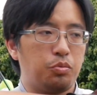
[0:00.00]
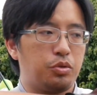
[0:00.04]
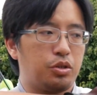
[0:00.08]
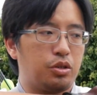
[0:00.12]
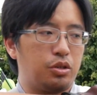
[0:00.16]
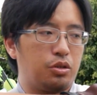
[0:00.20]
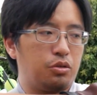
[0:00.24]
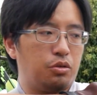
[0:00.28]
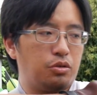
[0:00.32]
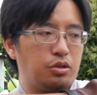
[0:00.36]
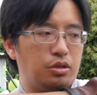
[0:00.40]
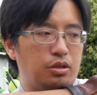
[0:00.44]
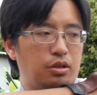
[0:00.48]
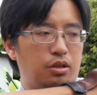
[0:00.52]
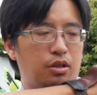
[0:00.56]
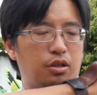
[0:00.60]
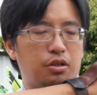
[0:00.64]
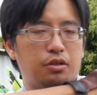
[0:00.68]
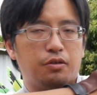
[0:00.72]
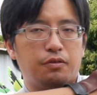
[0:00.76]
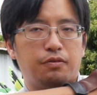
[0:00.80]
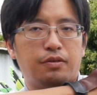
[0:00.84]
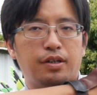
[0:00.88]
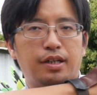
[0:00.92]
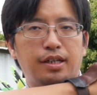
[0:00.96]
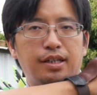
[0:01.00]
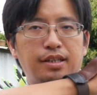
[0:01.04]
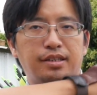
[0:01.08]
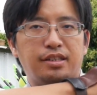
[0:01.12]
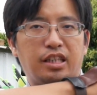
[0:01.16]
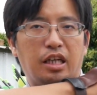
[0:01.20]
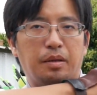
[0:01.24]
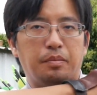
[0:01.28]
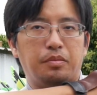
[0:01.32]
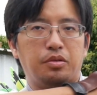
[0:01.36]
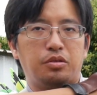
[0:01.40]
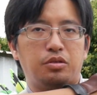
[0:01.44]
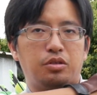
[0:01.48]
which can cause a lot of
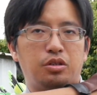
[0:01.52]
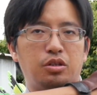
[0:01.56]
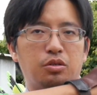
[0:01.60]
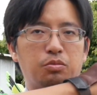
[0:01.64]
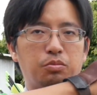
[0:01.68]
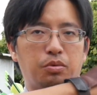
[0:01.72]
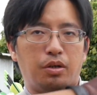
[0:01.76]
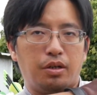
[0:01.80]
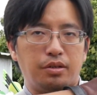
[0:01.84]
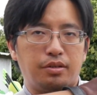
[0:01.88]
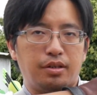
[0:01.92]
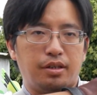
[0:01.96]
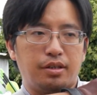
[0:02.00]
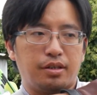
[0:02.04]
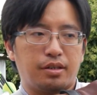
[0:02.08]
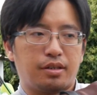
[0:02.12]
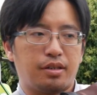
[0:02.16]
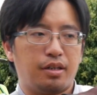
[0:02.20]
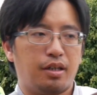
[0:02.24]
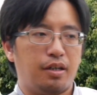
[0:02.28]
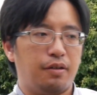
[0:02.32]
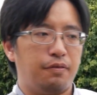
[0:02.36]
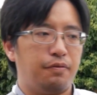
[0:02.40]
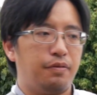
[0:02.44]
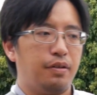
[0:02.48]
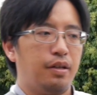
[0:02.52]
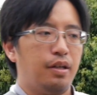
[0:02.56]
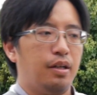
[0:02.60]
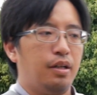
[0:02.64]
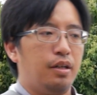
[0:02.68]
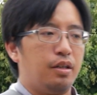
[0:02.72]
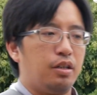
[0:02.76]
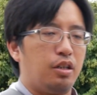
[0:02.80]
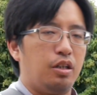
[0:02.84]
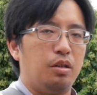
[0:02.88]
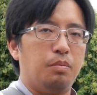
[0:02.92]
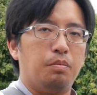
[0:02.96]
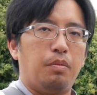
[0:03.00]
damage to your rotator cuff.
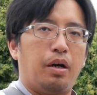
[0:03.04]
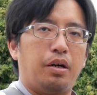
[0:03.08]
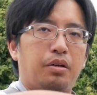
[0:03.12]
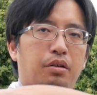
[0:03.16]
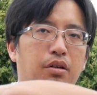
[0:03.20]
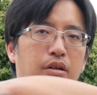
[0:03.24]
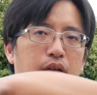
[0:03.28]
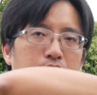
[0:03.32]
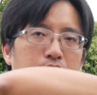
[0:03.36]
You might